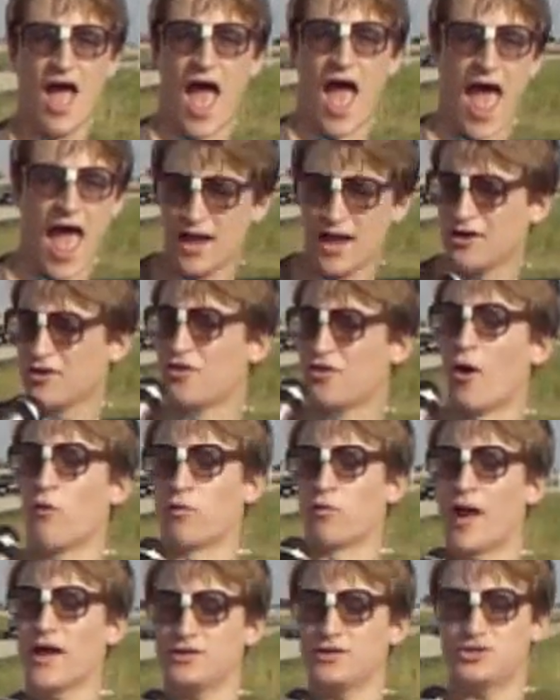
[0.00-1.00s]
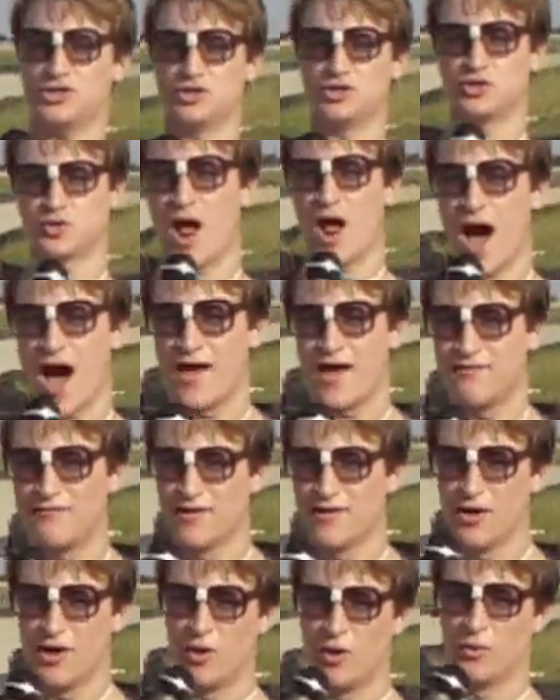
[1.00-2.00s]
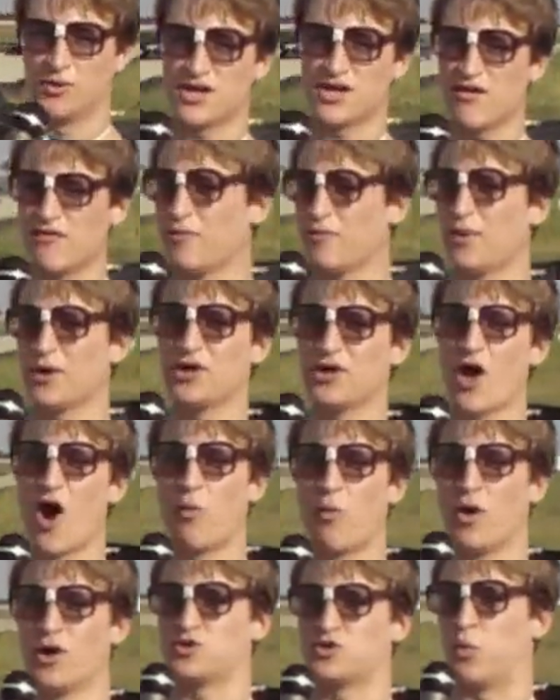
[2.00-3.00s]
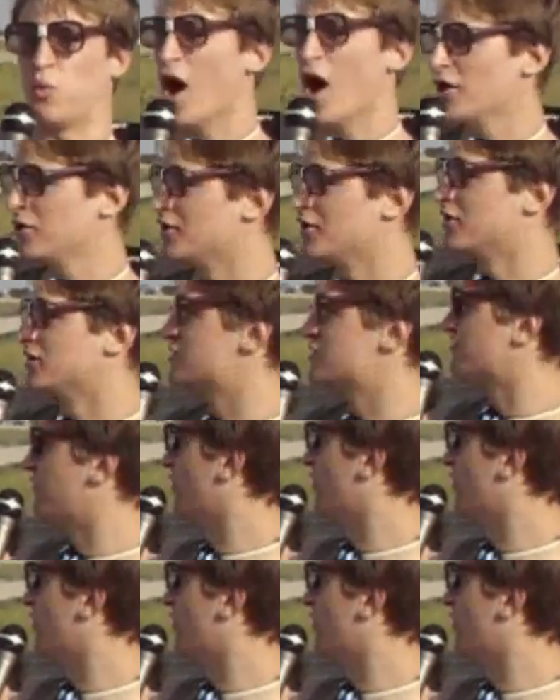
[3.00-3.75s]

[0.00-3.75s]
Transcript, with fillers: and the right to drive, which everybody know worked wonders